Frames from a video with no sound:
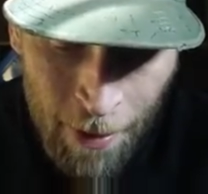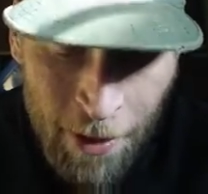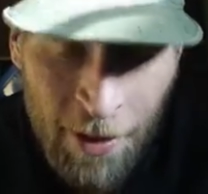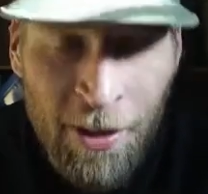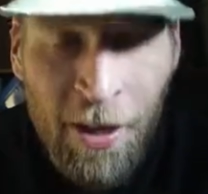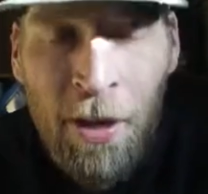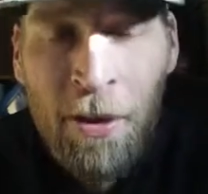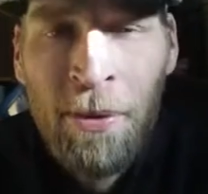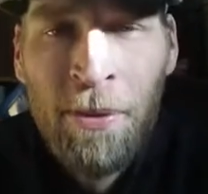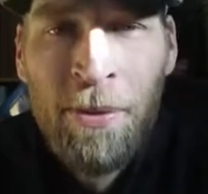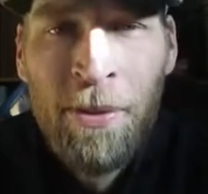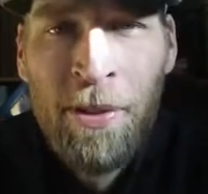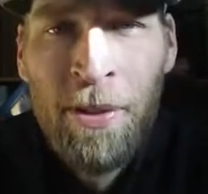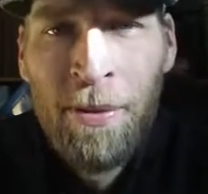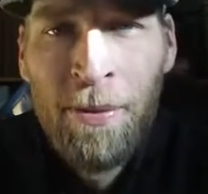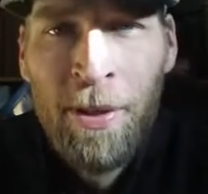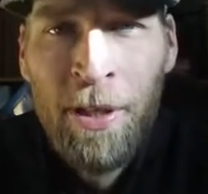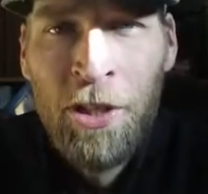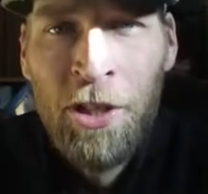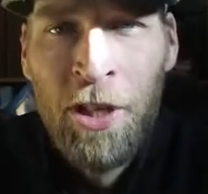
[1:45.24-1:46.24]

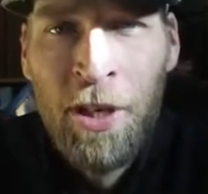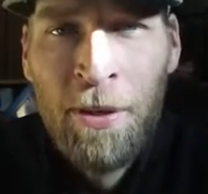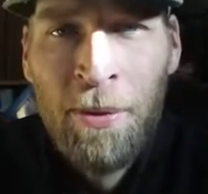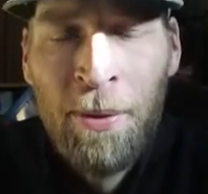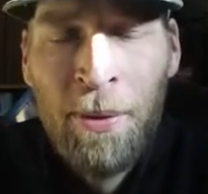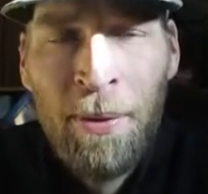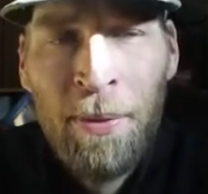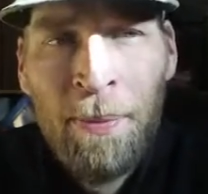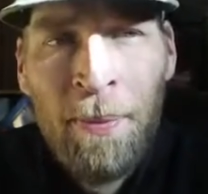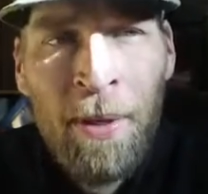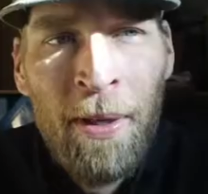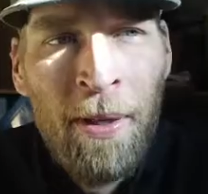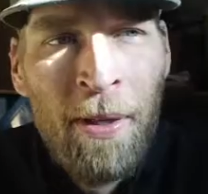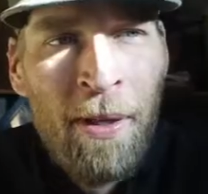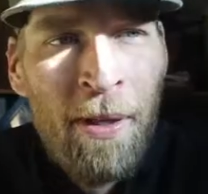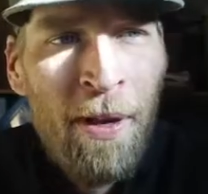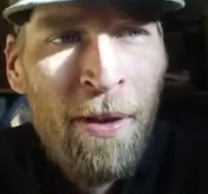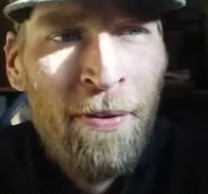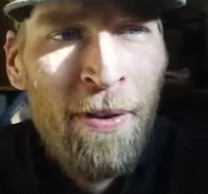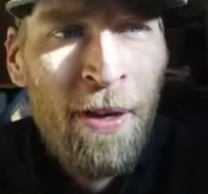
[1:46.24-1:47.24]
stones in general.
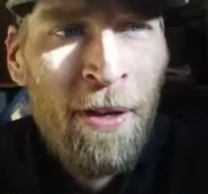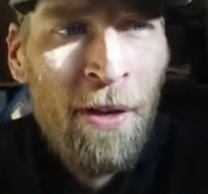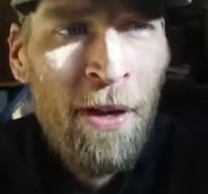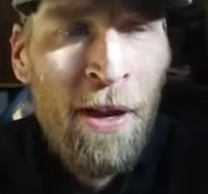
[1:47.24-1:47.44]
I've had a